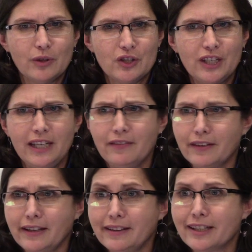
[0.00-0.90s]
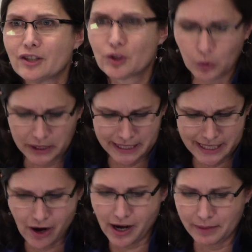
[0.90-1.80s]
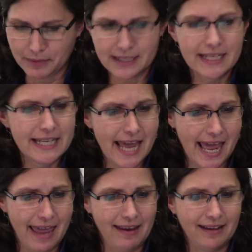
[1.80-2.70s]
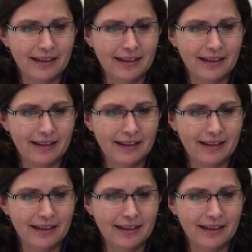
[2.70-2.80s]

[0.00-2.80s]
achieve in this short time today.